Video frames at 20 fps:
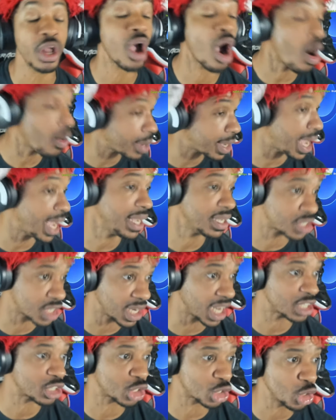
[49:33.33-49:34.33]
Okay, so
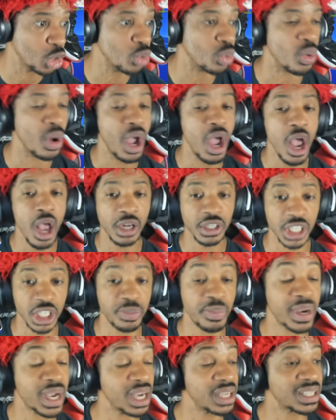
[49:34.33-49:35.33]
that's true.
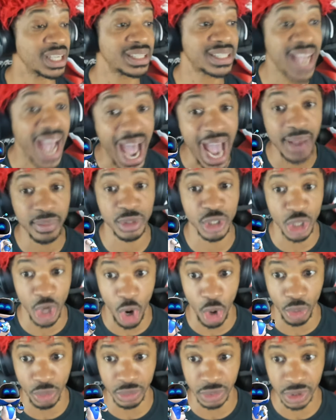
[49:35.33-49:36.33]
Just because a time
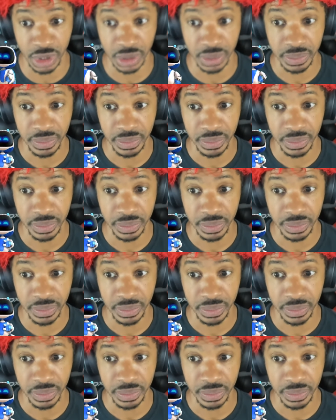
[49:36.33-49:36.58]
zone,